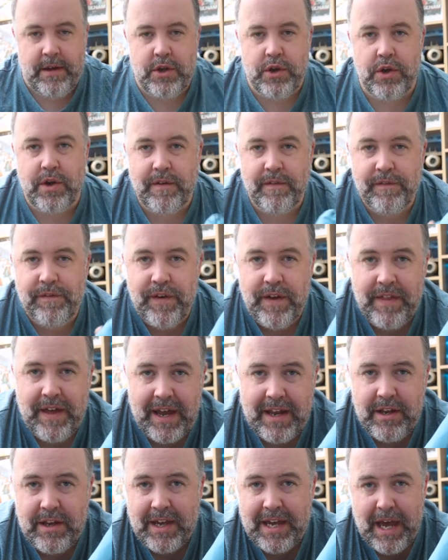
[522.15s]
You can fit
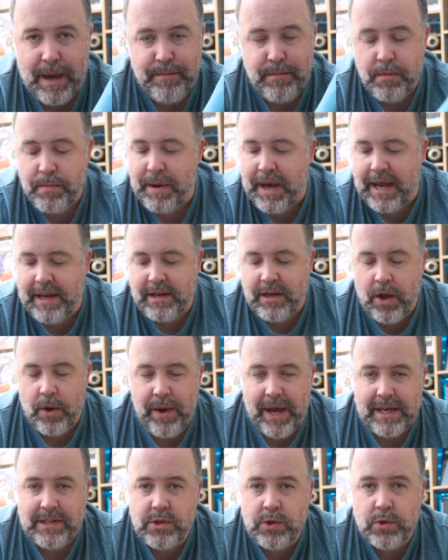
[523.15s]
that in your camera bag, no
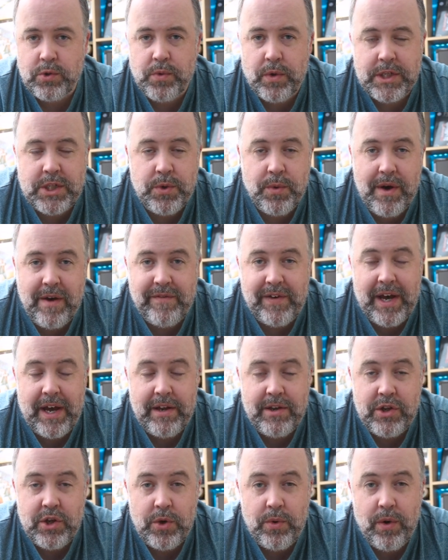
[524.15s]
hassles whatsoever,
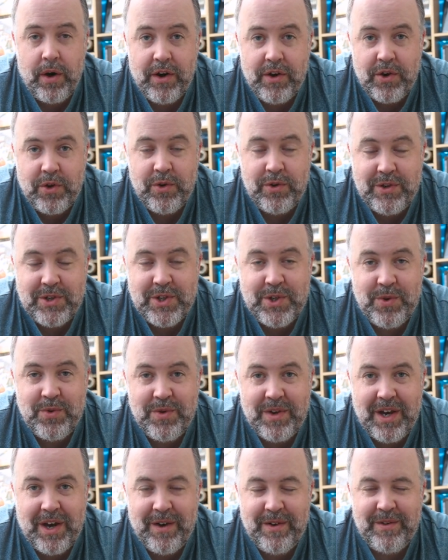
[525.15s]
and you are good to
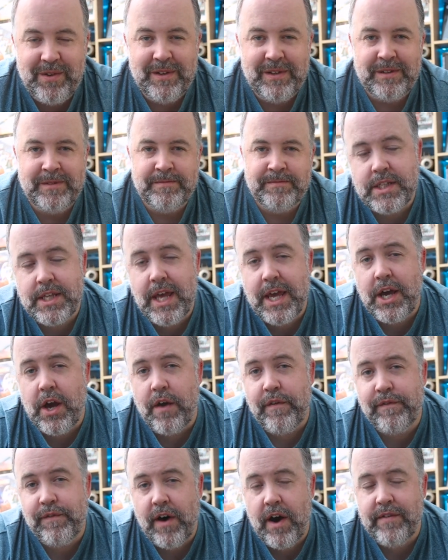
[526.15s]
go. So there you
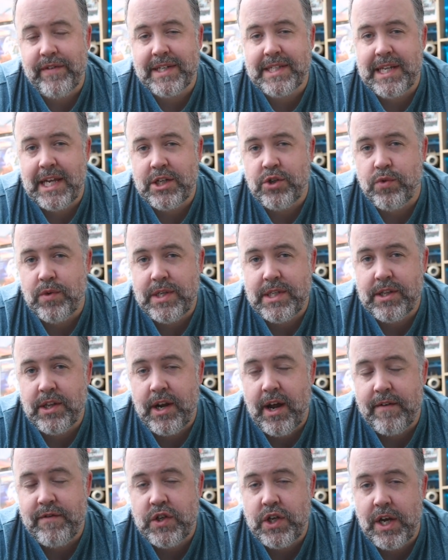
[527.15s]
go, five accessories
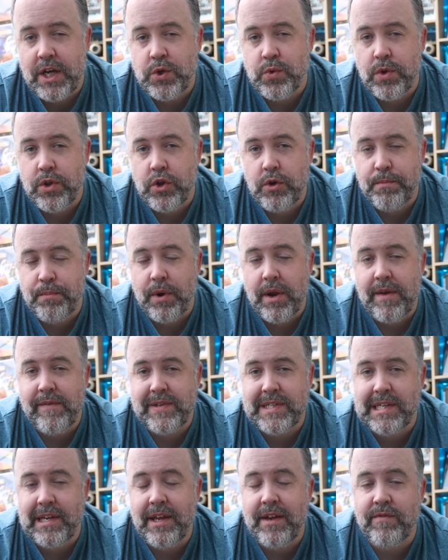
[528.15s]
that I've shared with you
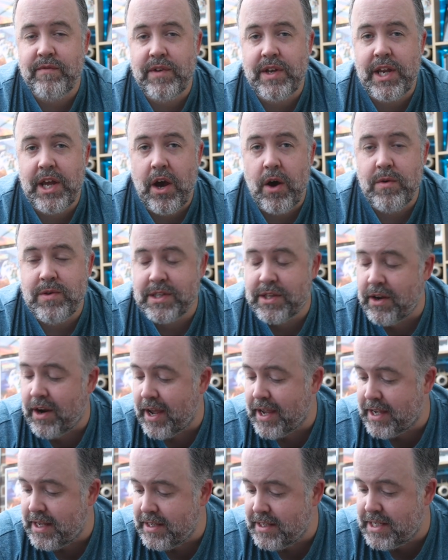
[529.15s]
previously in videos that
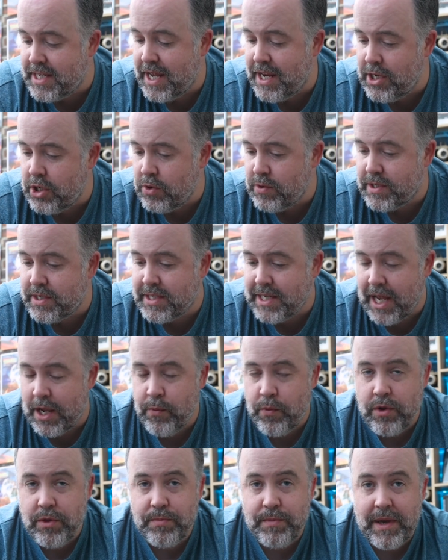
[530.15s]
I continue to
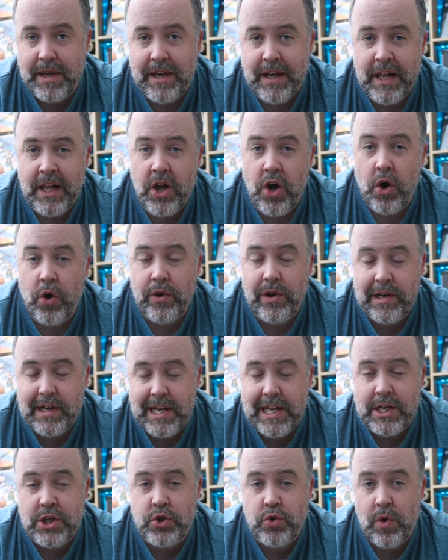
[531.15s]
take with me on
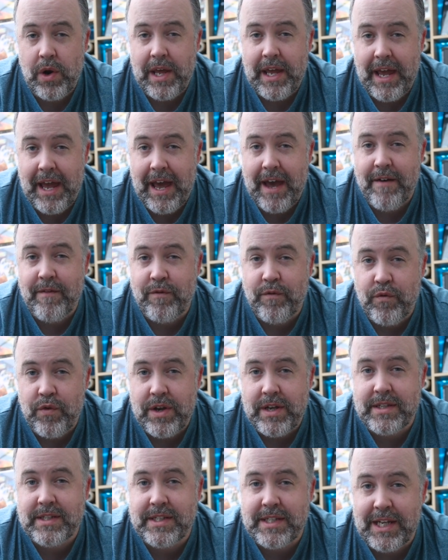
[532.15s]
literally
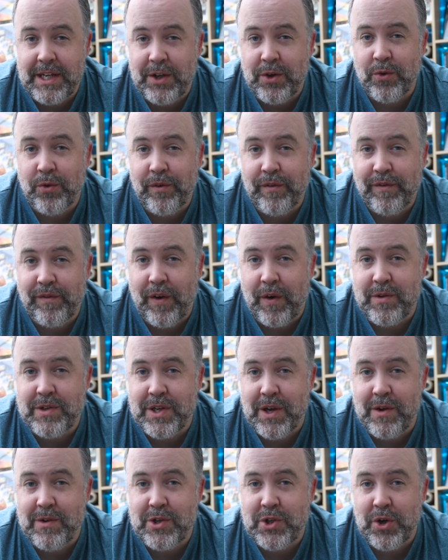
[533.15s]
every single
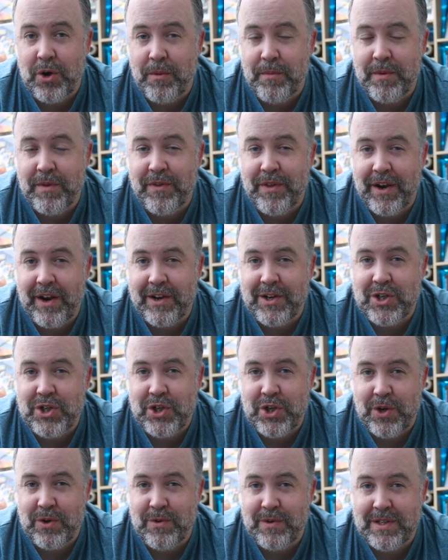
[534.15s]
photo job that I
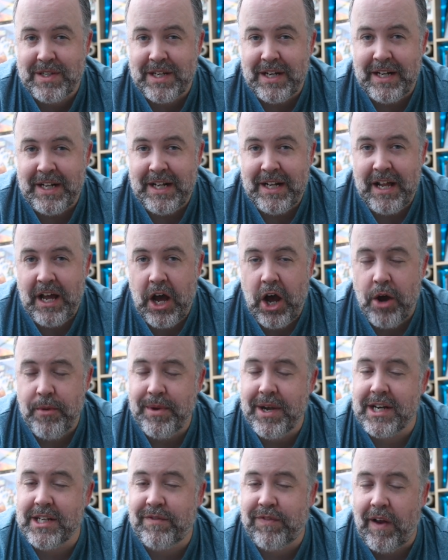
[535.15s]
shoot. I hope
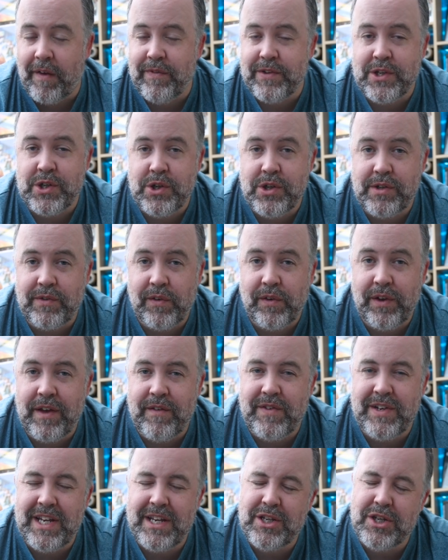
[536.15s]
you guys found this useful.
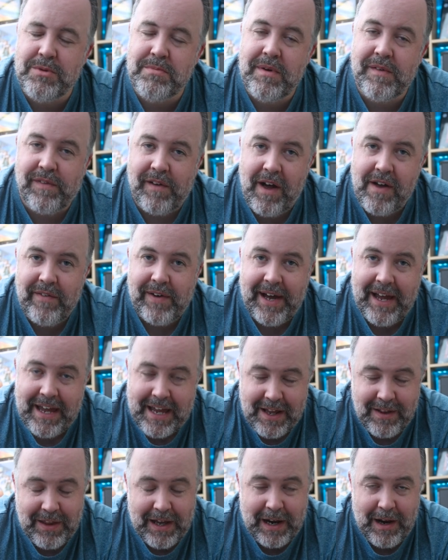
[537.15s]
If you did, do me a favour,
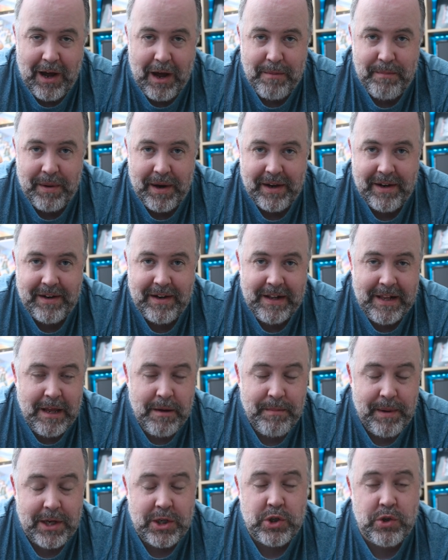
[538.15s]
hit that like button.
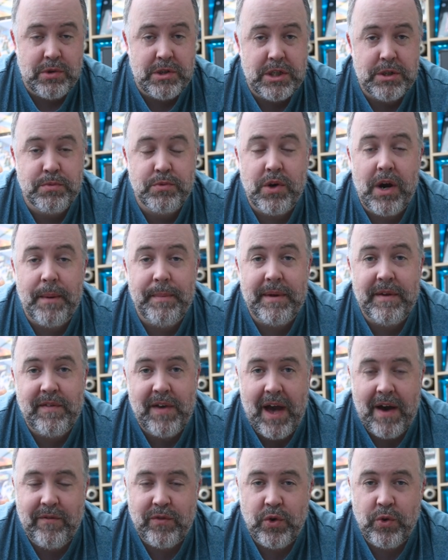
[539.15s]
Make sure you subscribe if
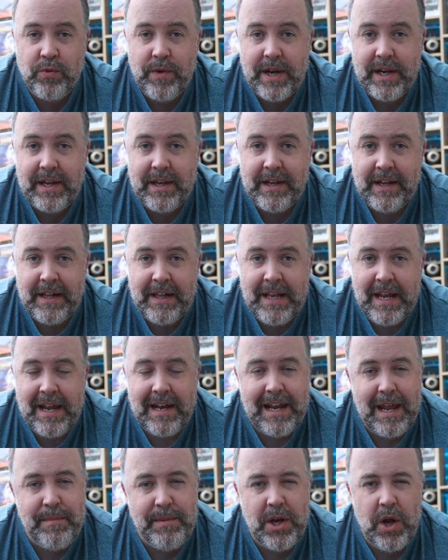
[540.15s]
you haven't already.
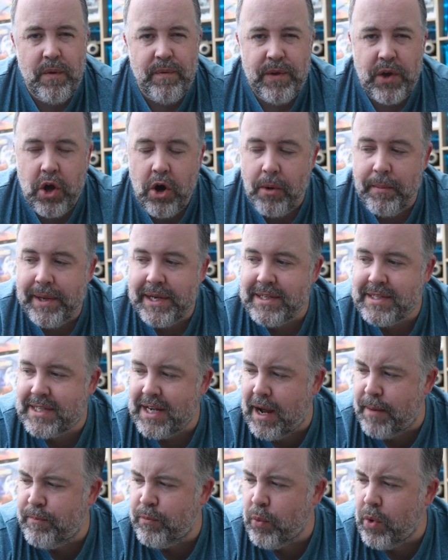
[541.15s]
Let me know in the comments
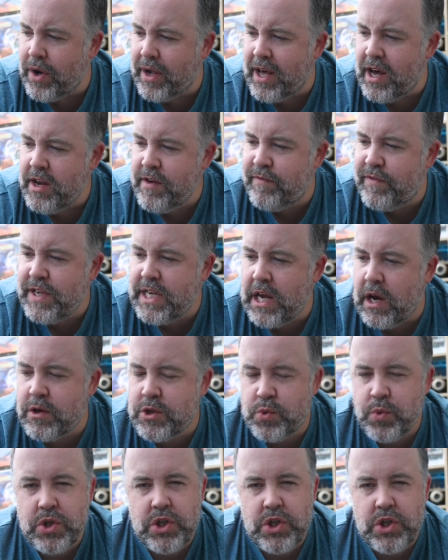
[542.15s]
um, what kind of videos